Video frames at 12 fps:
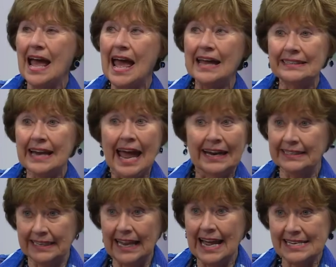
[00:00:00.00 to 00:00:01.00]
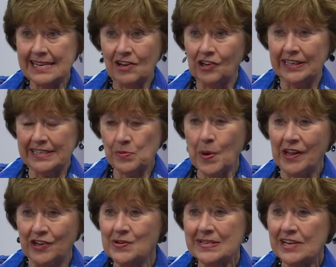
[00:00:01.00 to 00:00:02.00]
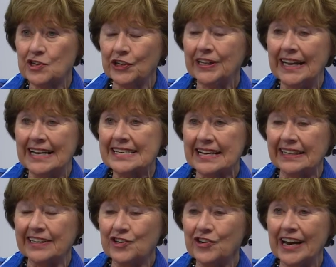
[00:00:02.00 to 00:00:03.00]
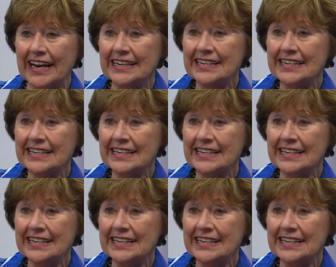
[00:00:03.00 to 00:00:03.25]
and classical as well. You said you're classically trained.